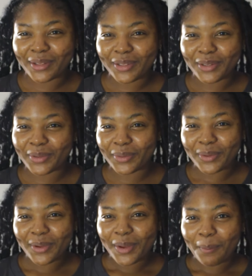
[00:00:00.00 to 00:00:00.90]
you know,
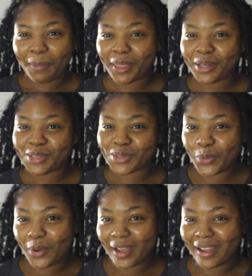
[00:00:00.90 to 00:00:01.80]
but then in
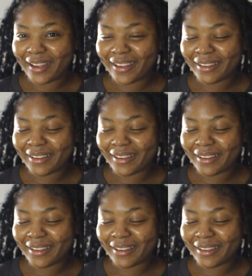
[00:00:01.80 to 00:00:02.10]
Tsonga.